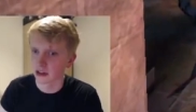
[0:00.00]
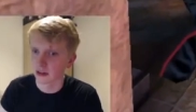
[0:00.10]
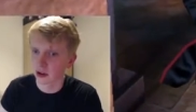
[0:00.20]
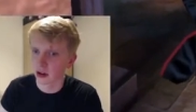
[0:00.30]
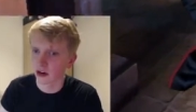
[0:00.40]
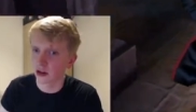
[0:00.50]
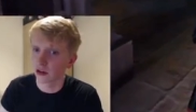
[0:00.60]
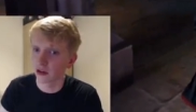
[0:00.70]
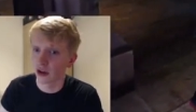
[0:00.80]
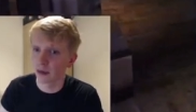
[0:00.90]
I've got
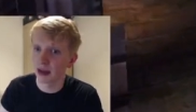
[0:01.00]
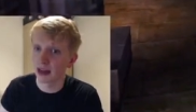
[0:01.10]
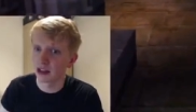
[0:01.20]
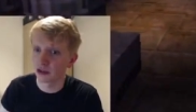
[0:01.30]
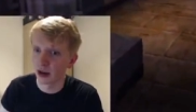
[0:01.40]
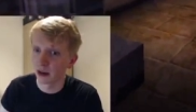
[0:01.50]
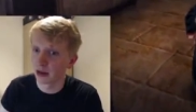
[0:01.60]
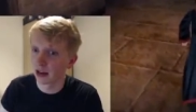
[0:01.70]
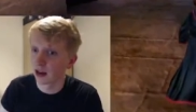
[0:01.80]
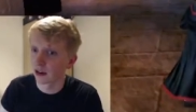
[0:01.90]
103 beans weighing me
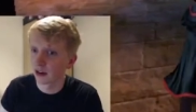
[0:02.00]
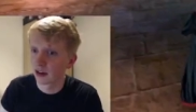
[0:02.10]
down.